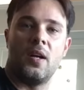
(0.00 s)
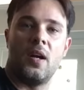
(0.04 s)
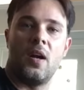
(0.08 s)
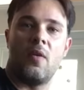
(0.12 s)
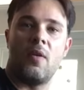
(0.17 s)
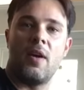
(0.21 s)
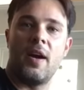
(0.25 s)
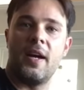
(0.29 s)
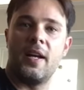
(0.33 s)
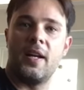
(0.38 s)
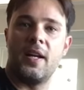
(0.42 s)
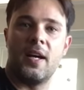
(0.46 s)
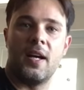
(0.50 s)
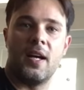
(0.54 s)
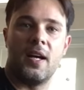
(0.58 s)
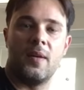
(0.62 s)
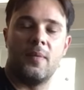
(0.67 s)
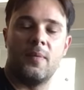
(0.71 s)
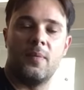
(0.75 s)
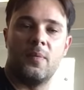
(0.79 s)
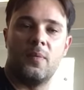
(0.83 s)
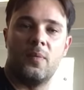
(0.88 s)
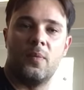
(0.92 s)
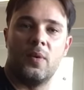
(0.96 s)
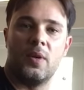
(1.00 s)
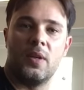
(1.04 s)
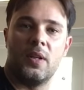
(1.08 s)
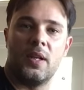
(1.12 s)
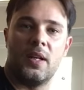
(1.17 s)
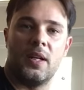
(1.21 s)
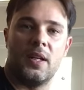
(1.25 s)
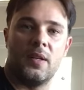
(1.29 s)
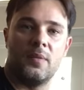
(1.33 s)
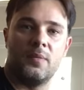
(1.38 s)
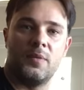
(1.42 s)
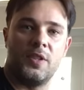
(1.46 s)
All right, uh, we'll
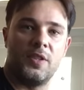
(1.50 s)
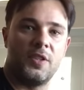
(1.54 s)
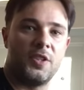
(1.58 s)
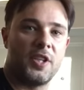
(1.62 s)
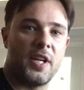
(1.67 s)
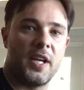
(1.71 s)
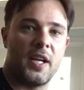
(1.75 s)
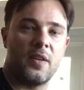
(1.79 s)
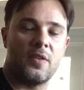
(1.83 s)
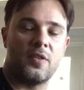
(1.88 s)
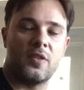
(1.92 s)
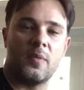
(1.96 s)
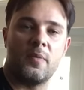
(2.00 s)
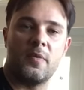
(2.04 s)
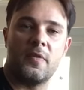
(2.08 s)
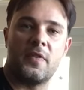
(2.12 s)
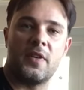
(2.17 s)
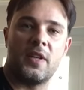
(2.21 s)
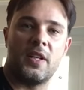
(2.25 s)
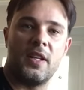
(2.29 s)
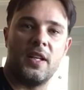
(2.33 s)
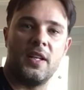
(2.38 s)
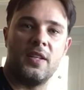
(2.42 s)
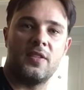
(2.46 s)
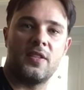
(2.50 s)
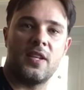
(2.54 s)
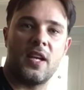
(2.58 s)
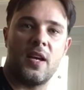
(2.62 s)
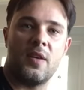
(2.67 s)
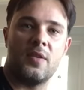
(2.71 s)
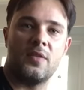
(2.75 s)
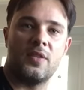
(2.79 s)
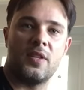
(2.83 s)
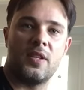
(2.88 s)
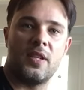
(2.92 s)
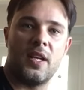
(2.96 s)
uh, just check out some of the clean
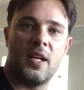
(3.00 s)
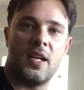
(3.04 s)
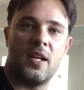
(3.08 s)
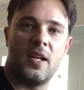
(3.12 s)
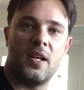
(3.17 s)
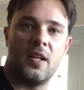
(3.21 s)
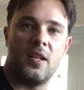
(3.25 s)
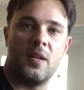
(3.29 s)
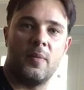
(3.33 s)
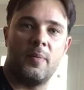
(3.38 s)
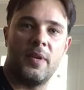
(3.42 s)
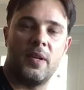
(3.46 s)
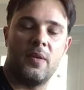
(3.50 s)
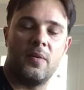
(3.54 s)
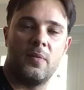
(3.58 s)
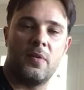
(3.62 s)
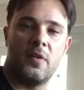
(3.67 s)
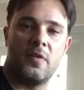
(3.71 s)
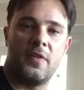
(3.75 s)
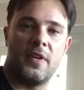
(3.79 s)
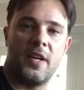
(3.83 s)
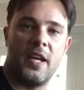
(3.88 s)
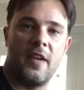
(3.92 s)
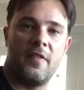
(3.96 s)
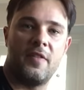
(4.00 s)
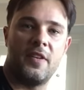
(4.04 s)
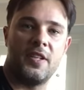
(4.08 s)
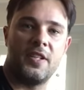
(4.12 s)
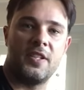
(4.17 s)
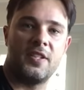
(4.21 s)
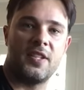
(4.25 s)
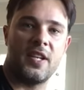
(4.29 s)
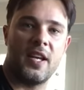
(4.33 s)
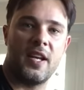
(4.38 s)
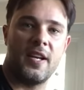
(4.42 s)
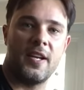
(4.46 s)
sounds and then a little bit more of a heavier
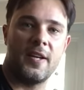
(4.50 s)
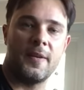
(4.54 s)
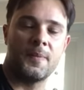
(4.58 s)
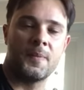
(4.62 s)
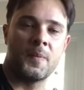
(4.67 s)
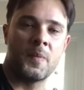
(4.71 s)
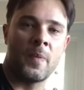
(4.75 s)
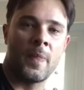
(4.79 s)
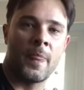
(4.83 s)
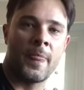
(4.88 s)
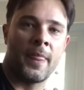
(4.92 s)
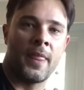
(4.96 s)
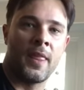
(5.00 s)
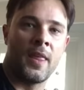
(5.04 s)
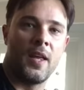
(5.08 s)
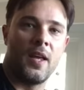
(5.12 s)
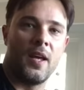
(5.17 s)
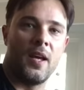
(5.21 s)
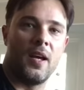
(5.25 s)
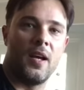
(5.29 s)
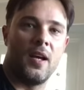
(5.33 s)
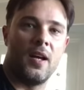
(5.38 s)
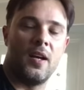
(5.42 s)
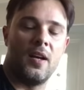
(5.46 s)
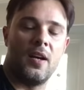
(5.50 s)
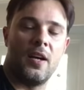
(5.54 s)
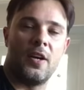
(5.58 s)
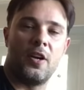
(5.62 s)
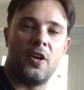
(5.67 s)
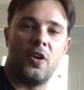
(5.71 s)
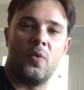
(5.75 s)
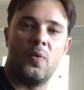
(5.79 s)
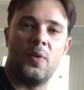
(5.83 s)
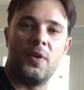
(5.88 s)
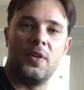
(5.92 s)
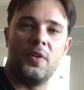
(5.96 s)
setting. Uh, I
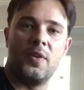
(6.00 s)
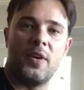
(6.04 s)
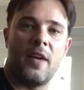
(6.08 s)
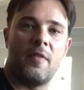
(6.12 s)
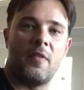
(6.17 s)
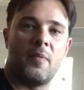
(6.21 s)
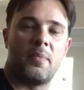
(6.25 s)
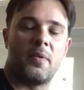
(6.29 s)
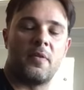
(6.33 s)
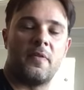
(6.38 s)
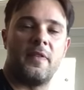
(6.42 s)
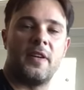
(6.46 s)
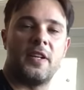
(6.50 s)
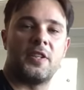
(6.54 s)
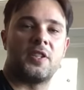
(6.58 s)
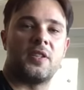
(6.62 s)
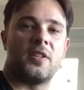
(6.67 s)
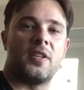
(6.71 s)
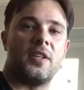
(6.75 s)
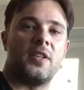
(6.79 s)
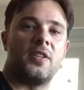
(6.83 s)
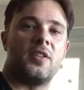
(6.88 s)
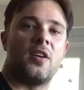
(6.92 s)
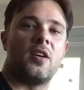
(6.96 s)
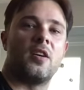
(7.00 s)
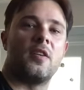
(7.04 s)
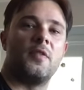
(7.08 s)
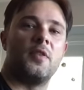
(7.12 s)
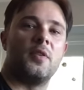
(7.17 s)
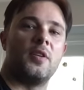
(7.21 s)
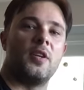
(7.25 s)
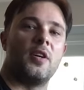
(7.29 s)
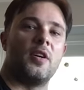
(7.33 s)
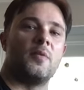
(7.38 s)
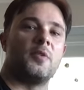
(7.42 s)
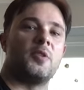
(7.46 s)
know when you have a professional guitar
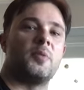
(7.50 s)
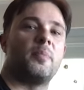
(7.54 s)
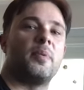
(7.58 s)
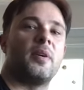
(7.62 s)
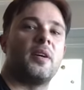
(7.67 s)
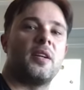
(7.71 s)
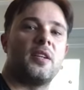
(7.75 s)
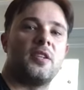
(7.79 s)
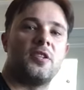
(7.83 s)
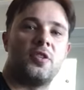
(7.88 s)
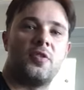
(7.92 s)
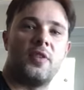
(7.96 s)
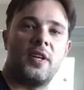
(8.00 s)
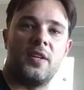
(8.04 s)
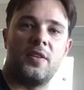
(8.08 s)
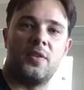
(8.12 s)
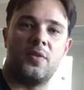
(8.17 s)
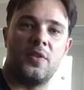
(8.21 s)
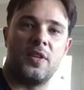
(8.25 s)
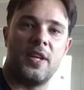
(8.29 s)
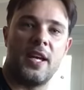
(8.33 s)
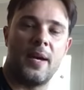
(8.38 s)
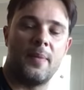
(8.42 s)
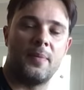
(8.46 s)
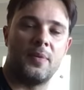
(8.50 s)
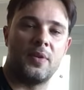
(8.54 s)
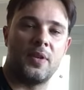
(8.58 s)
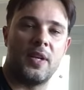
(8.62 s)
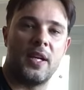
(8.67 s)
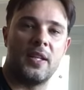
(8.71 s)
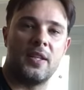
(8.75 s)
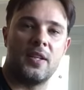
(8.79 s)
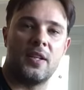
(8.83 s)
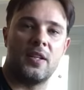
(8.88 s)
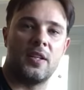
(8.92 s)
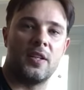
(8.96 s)
review, they always plug it straight into the amp to
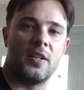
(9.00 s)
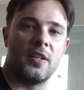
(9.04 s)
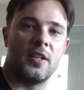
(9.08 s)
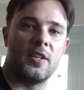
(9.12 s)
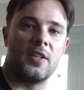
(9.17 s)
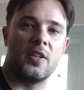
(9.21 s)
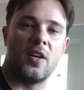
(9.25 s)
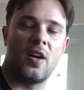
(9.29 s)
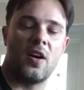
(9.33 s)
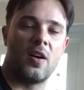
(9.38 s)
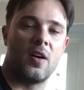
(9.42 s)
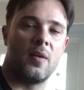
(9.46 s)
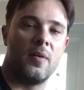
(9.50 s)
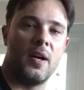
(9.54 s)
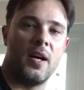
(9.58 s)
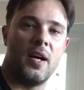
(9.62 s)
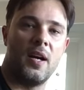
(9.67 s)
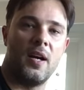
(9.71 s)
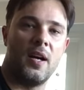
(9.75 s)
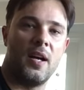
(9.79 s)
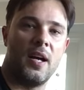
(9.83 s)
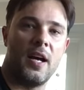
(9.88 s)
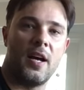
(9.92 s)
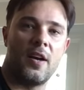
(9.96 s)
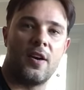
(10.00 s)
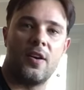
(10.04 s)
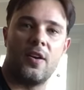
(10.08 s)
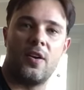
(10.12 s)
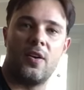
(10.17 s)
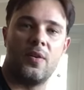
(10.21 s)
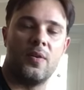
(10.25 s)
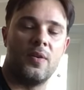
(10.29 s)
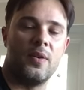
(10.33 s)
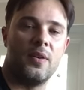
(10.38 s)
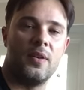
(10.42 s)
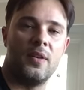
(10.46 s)
get the clear guitar. Uh, I don't
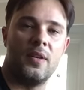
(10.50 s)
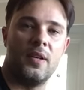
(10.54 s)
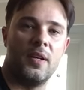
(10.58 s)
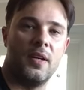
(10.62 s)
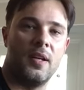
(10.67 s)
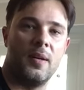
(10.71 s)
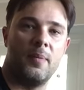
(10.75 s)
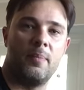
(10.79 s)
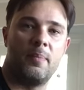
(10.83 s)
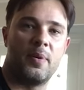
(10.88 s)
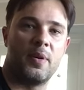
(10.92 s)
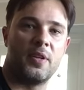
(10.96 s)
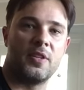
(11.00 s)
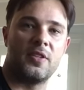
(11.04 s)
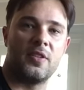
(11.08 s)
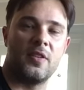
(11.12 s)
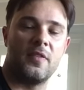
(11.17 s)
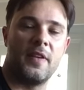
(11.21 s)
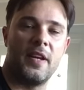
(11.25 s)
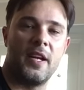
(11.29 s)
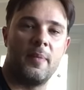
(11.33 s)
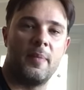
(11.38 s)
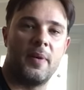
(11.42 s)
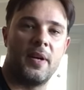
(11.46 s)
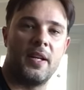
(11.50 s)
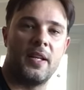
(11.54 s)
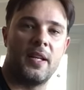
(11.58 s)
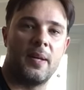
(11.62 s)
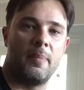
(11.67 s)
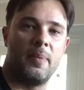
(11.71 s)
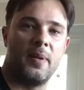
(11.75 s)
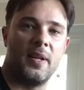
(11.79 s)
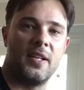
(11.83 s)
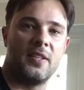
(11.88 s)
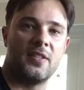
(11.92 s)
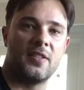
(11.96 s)
know a uh, person of anybody
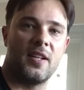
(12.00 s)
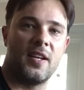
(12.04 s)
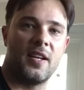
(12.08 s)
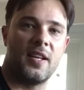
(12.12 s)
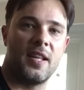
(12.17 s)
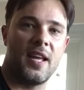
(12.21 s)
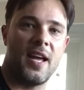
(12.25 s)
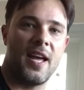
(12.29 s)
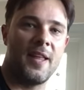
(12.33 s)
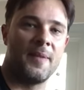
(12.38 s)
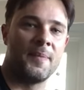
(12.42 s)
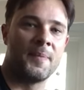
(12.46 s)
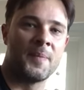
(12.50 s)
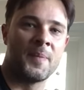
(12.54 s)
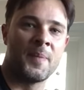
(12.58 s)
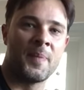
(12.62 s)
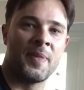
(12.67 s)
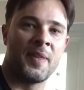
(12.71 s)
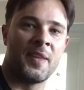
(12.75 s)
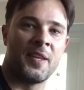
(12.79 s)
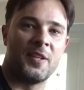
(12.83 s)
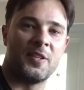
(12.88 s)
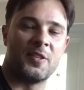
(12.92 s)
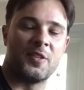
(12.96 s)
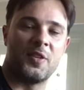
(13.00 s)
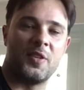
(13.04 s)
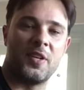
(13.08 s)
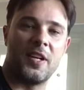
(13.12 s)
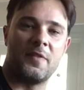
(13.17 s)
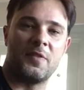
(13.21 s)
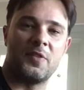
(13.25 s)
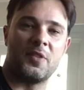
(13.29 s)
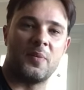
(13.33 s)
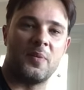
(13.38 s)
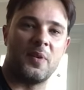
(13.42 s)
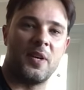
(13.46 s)
that plays like that. So you're
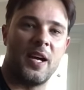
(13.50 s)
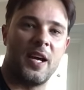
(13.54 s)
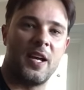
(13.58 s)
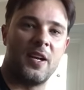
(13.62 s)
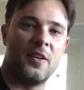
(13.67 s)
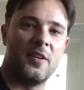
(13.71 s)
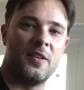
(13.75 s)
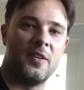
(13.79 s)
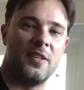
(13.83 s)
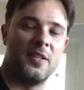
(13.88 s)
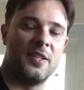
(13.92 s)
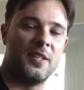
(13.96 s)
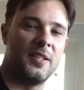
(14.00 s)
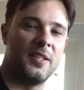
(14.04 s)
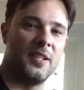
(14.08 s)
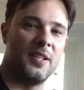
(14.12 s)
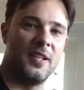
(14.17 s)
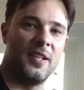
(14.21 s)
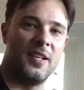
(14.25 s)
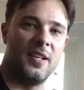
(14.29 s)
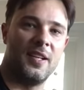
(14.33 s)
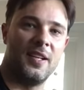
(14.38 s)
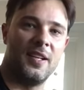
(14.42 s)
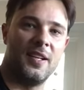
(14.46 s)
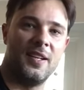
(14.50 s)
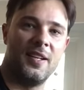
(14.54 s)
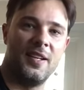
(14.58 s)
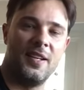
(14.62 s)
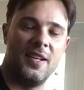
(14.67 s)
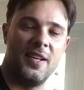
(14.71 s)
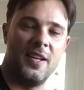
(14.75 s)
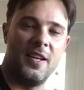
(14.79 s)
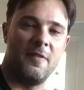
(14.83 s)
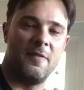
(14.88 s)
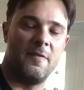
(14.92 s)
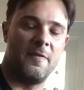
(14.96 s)
gonna have some kind of uh,
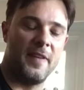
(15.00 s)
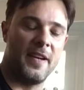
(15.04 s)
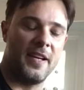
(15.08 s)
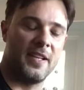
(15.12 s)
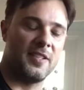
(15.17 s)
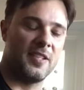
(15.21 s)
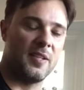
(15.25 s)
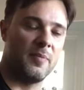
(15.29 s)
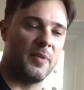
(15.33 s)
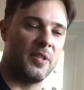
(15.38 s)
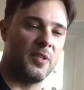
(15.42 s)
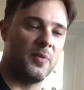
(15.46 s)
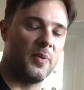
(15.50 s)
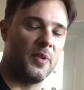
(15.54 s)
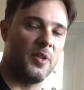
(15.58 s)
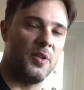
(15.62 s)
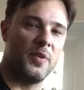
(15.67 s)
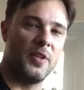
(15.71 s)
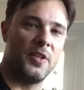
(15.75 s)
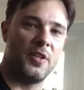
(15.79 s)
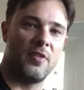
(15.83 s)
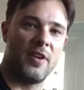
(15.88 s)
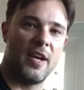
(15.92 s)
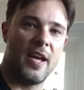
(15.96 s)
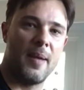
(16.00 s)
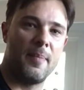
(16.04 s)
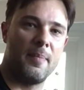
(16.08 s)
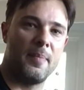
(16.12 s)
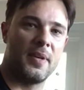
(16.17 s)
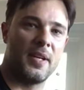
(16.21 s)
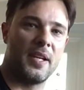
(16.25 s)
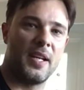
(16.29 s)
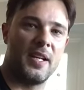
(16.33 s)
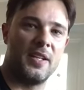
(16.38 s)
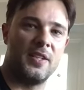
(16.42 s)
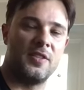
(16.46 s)
effects in between you and your
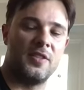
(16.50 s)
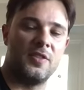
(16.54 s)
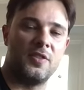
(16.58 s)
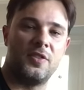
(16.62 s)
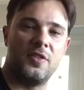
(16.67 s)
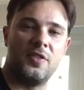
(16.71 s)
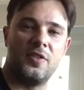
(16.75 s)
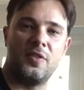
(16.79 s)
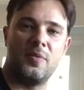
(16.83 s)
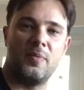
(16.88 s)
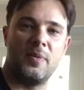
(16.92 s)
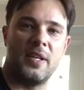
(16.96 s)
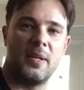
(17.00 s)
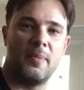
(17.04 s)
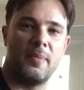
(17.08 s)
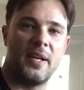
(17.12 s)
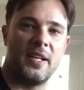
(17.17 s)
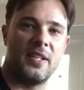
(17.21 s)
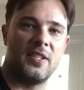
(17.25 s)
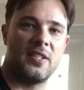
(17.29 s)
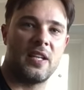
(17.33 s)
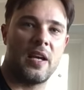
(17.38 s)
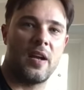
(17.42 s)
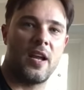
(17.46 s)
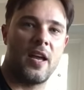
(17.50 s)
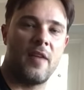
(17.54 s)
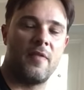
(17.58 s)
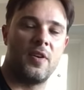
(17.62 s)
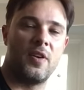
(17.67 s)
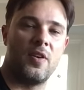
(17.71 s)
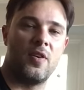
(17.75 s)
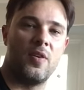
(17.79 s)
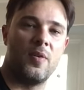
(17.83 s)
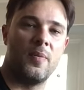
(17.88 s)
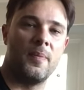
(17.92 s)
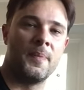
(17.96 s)
amp. Again, this is just me and my sound I have
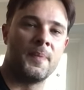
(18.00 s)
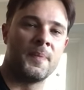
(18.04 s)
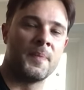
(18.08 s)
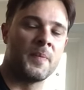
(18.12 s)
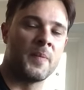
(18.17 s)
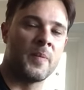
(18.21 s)
at home.